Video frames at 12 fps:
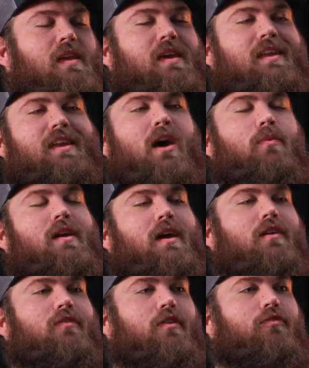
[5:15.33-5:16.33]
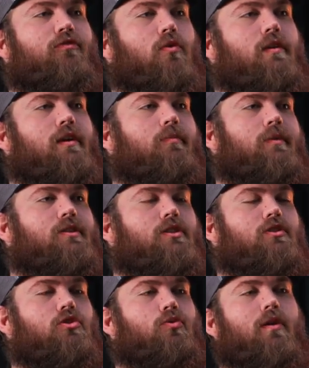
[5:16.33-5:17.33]
Now we have a fully
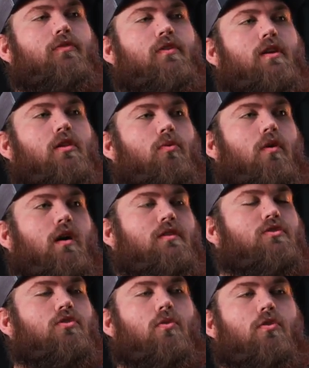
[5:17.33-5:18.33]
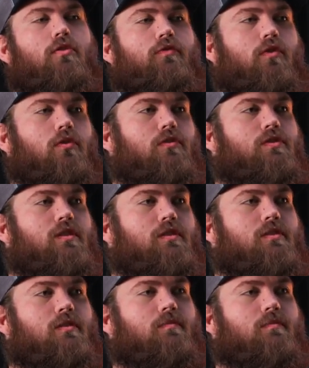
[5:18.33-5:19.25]
commissioned twelve kilowatt solar inverter system.